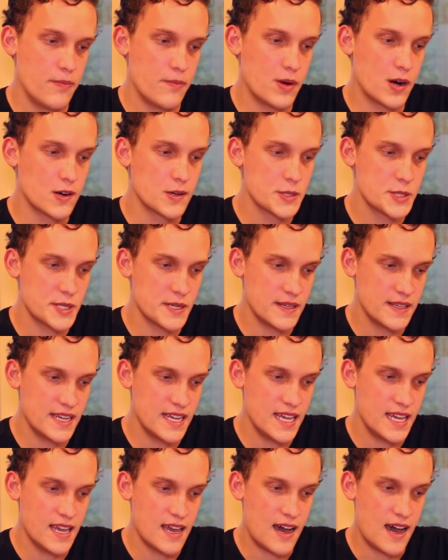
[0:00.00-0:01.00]

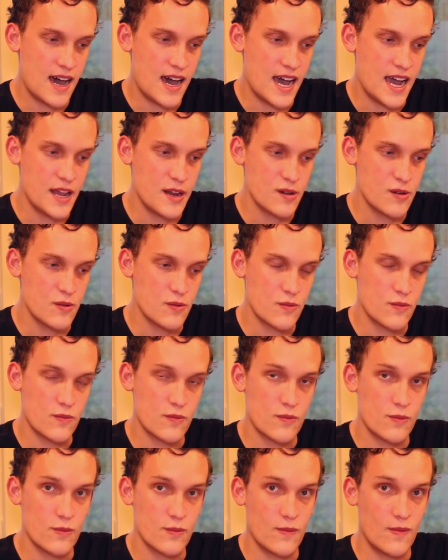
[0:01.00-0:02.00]
Personally, I don't
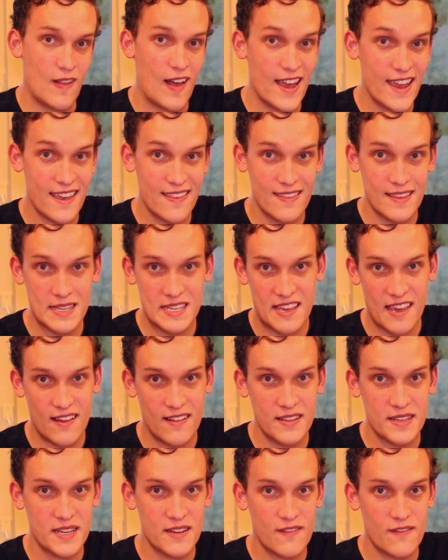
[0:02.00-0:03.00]
like the
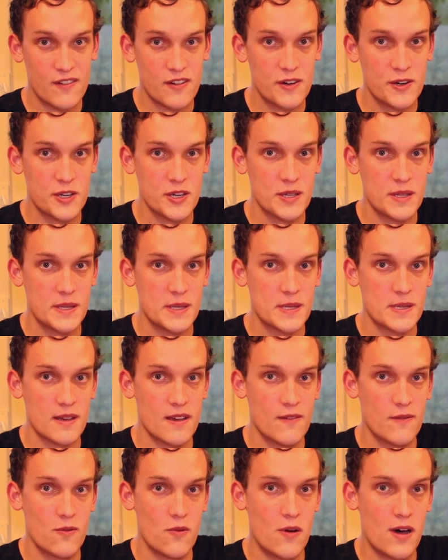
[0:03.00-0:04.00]
skeleton versions
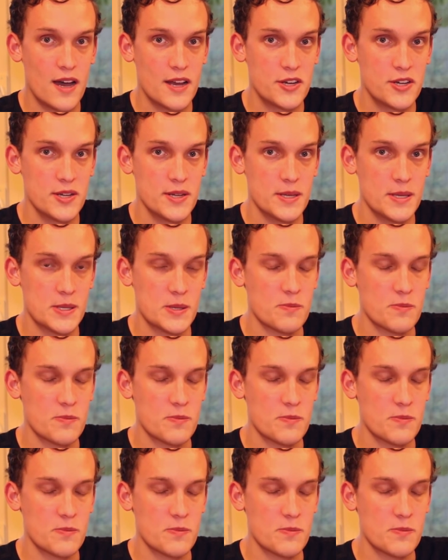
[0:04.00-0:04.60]
of watches,